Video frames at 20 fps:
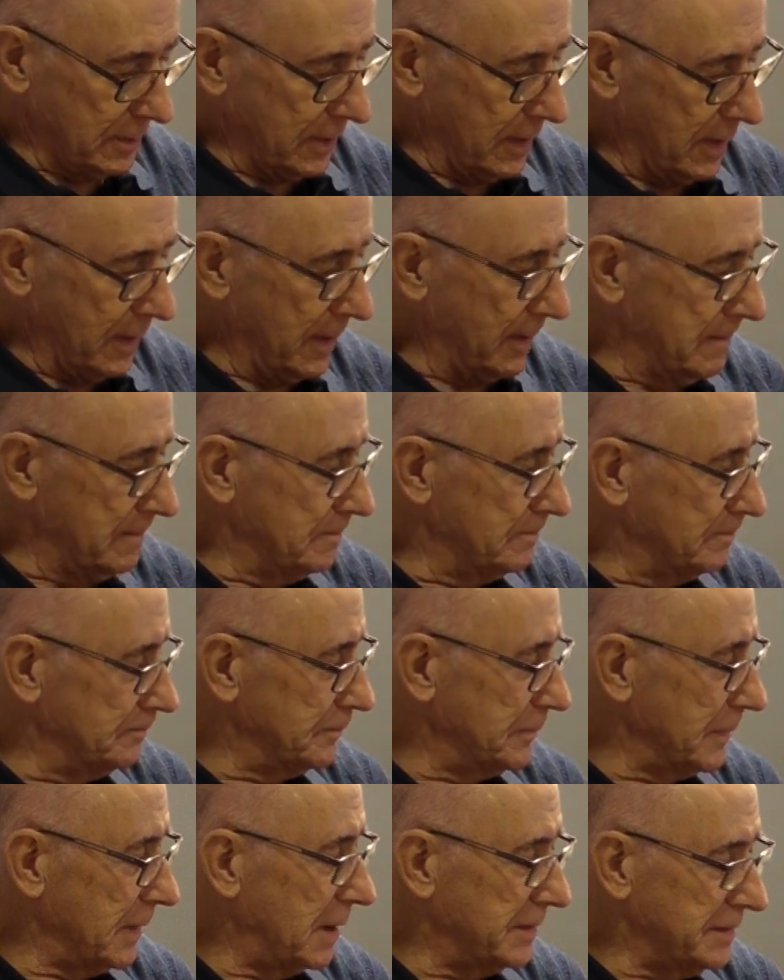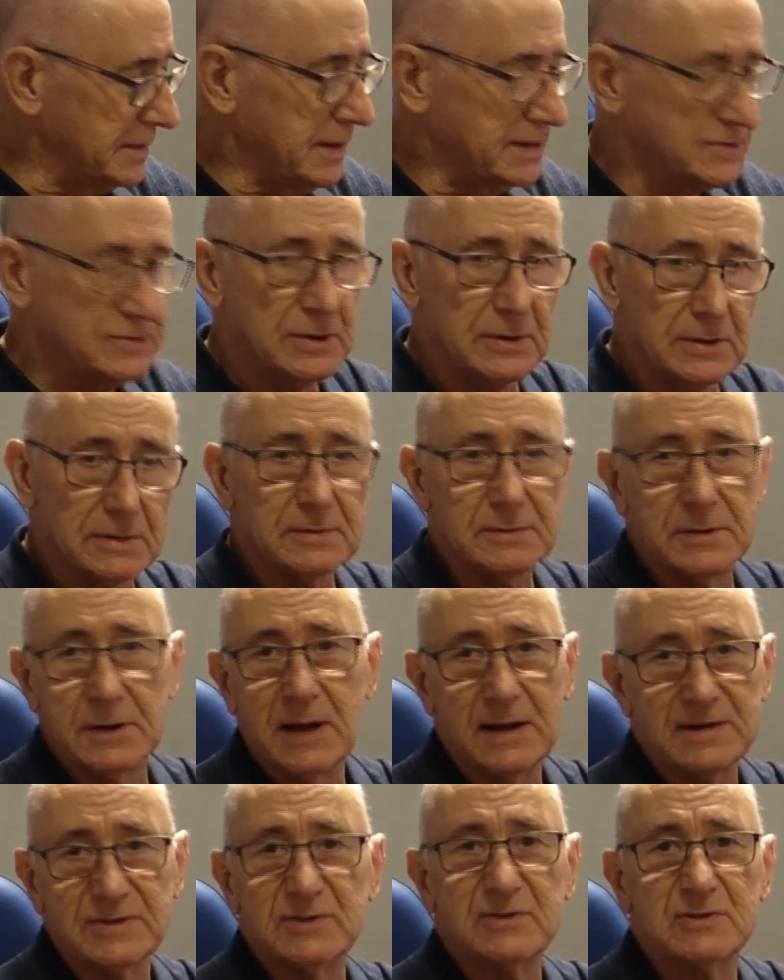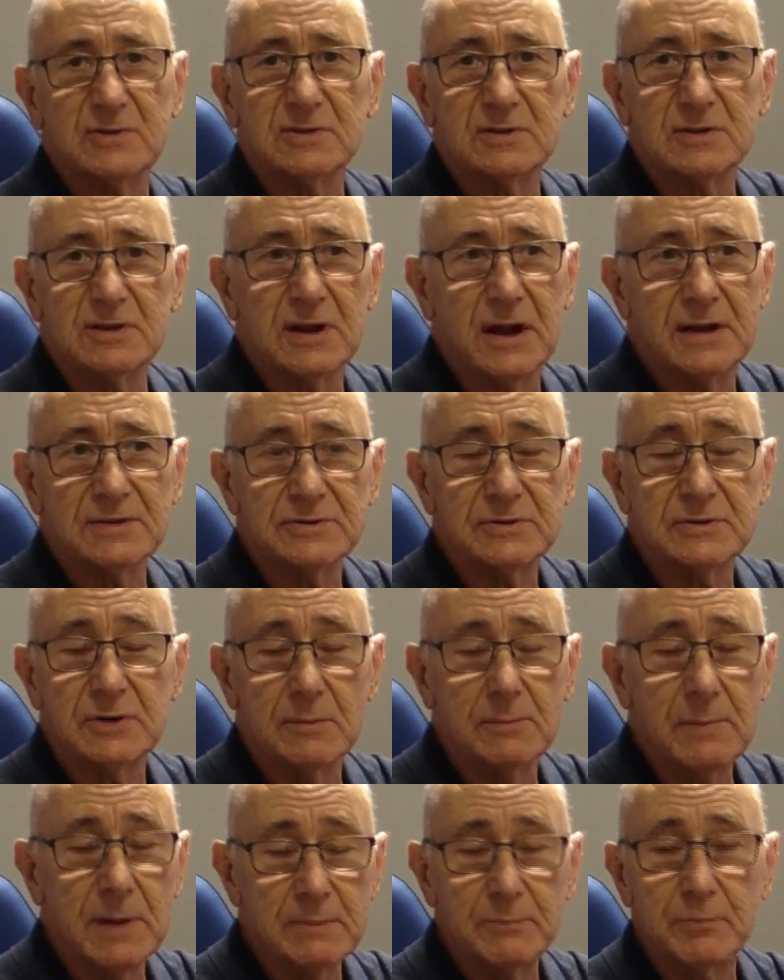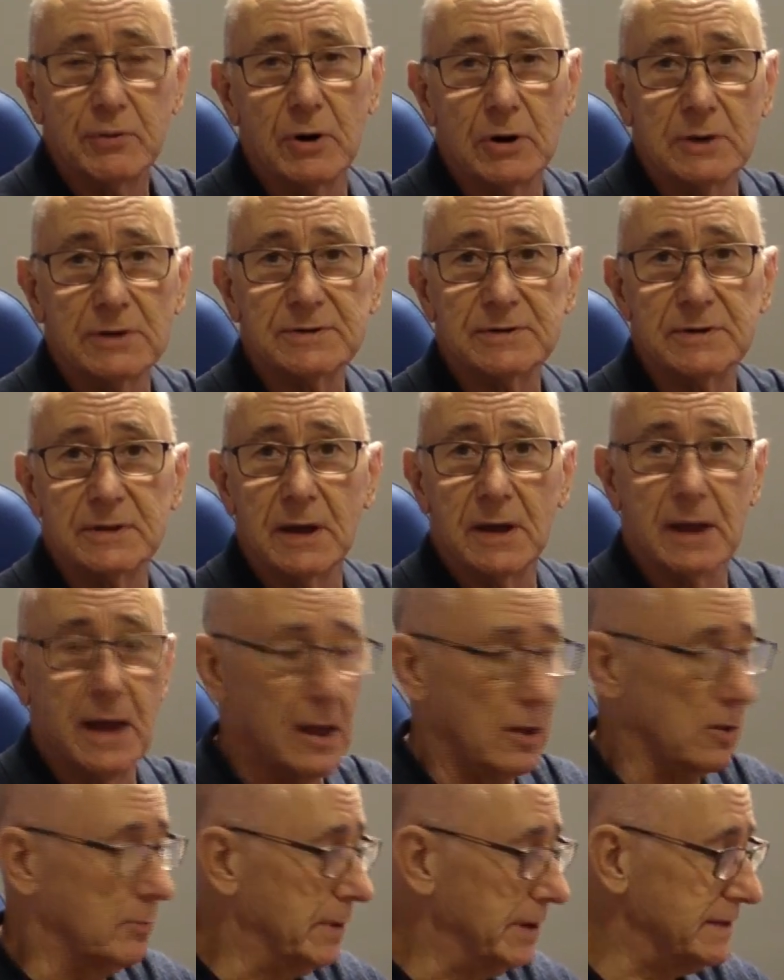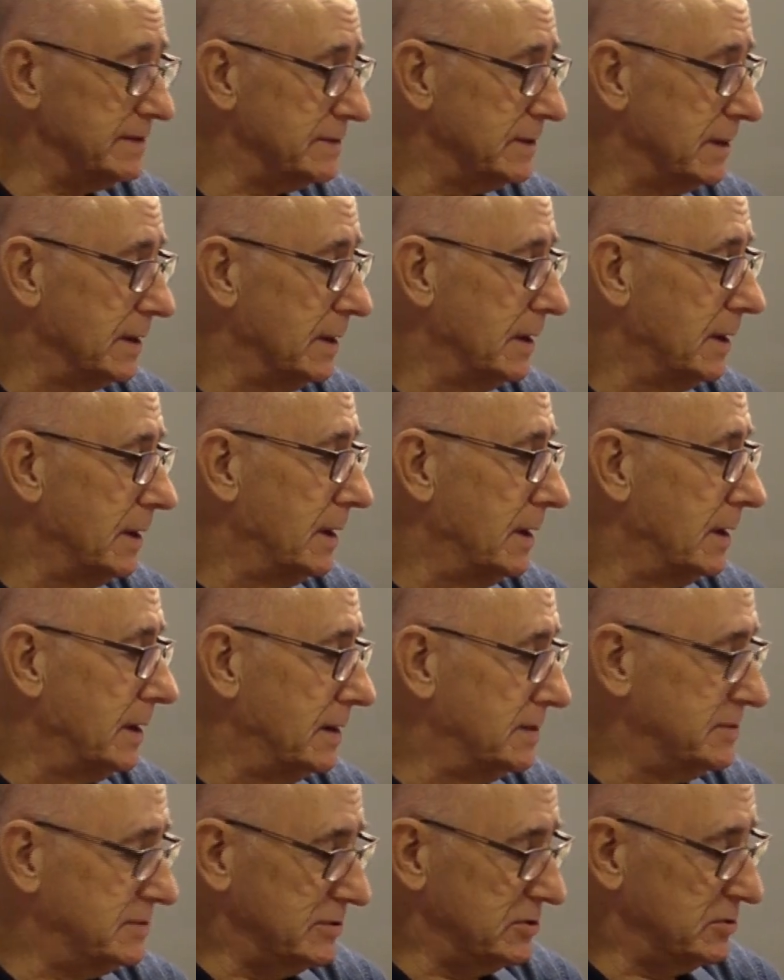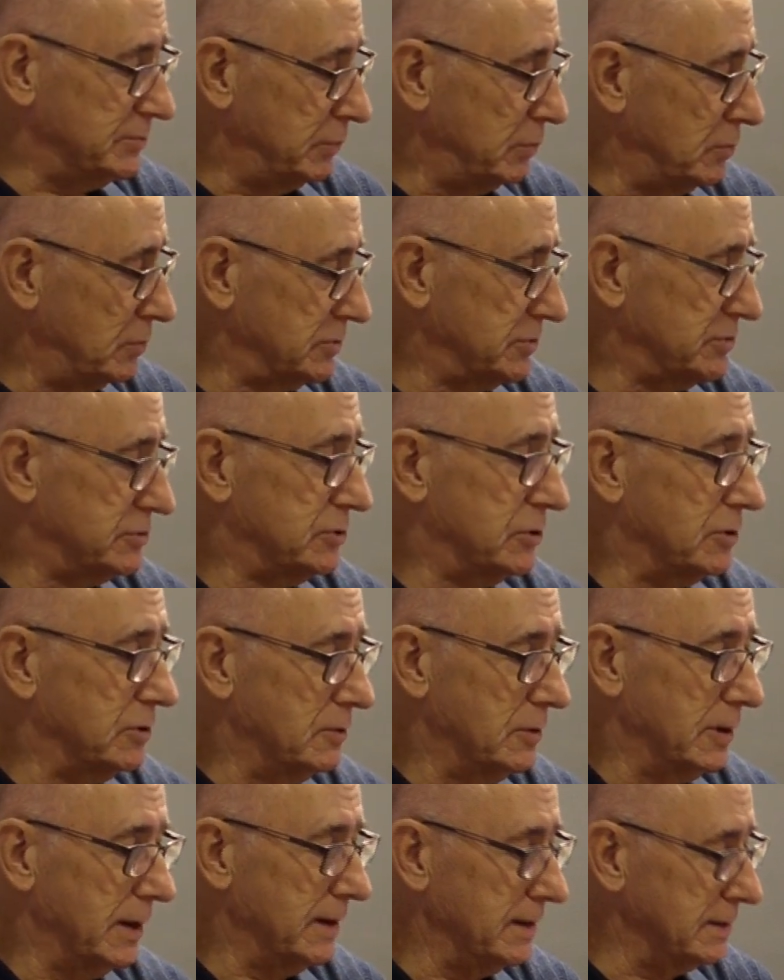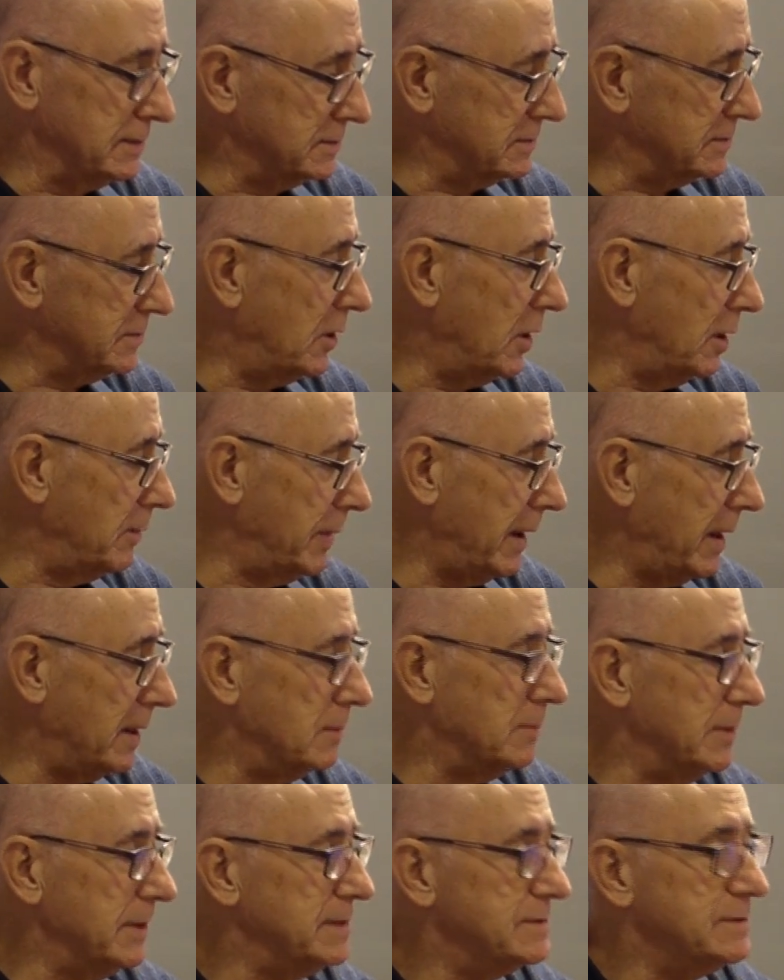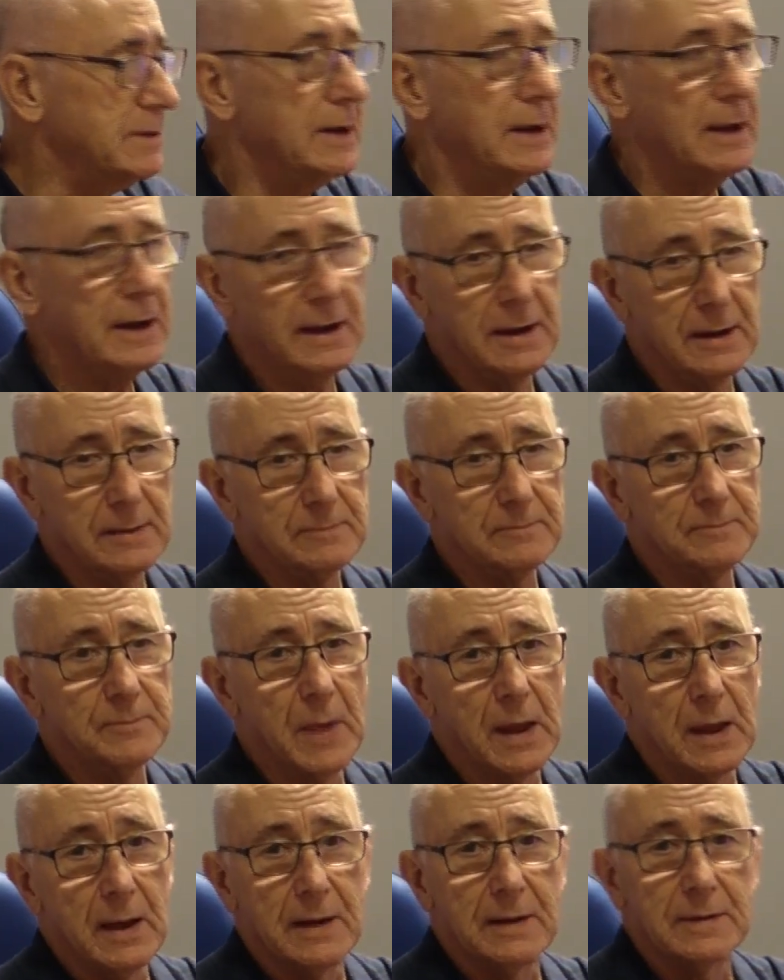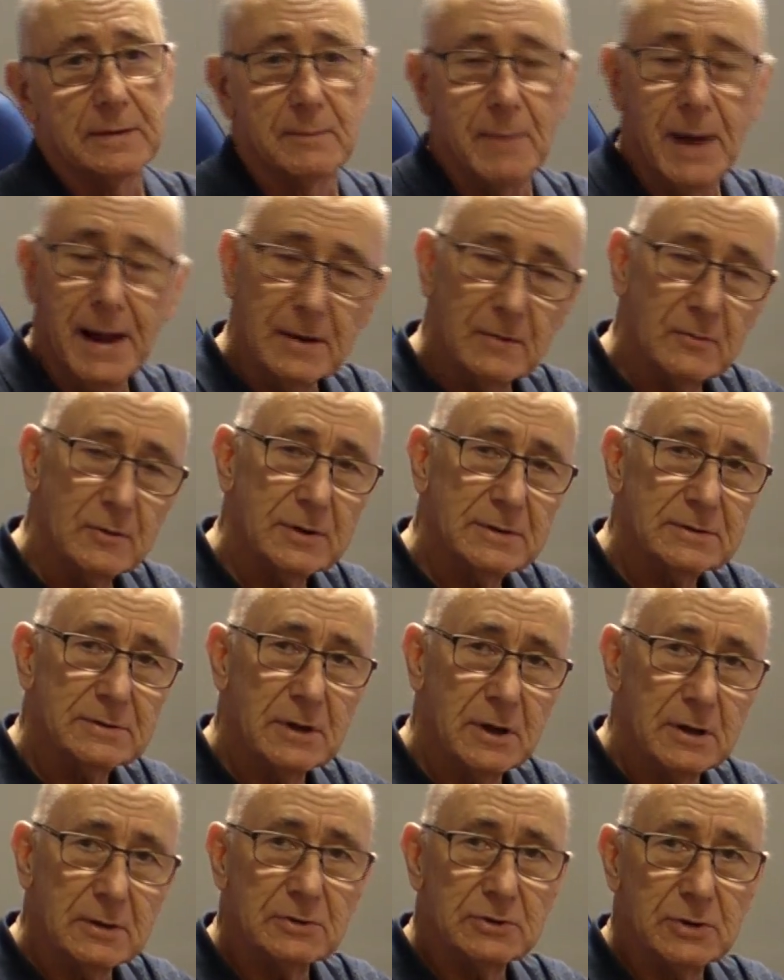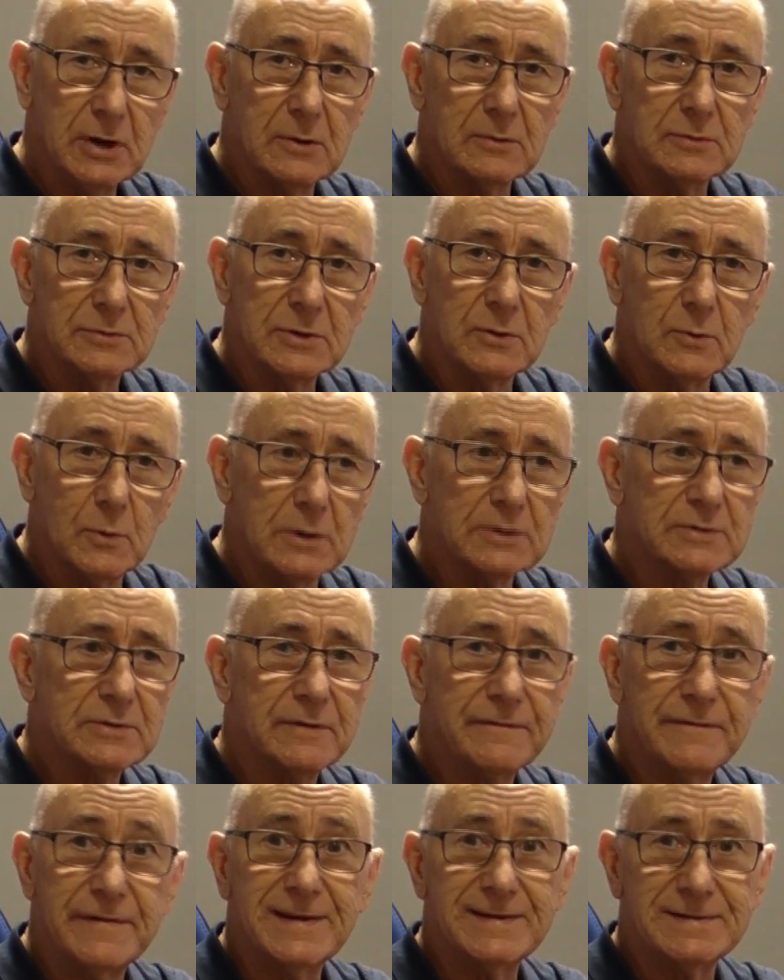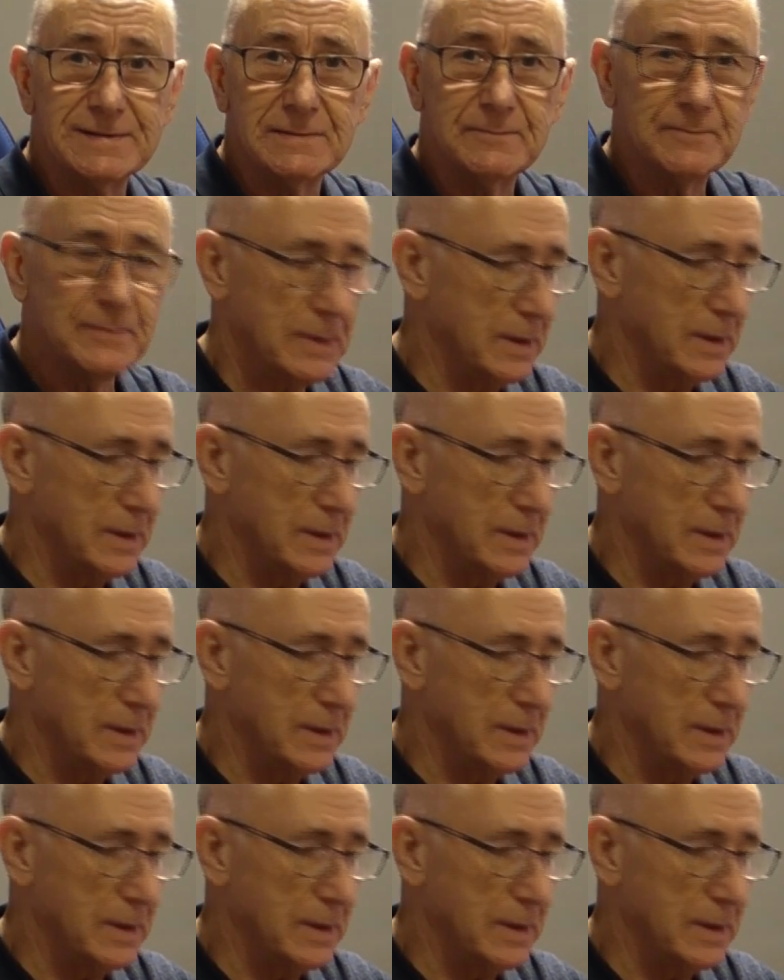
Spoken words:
I think that's classed as a mid-priced helmet. It's a sports touring type helmet. The main reason I chose it was the fit.